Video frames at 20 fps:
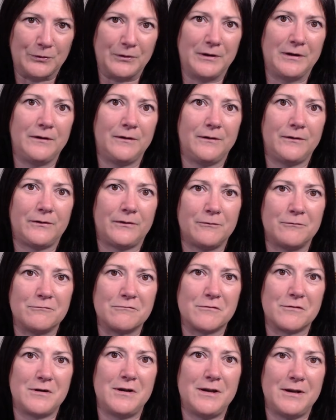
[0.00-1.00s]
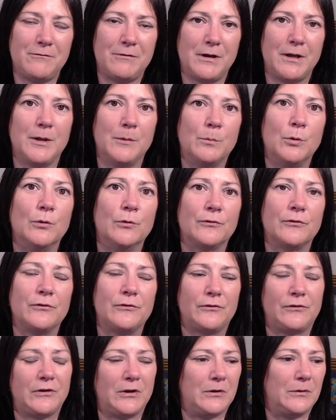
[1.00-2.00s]
is really, really
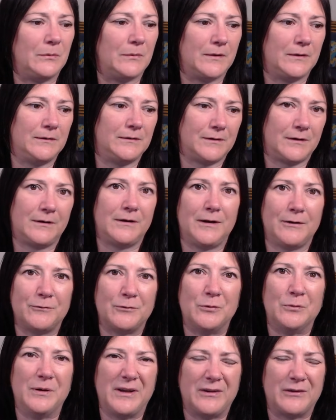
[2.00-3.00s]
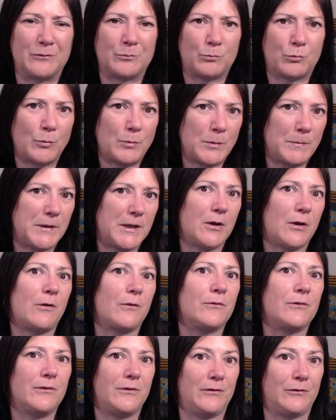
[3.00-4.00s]
important to you, then high level is probably
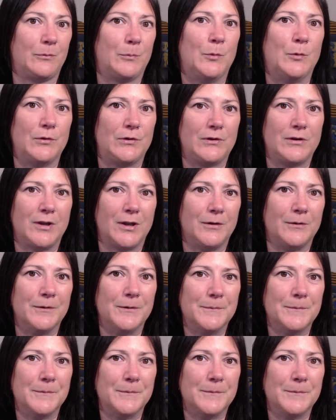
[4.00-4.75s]
going to disappoint you.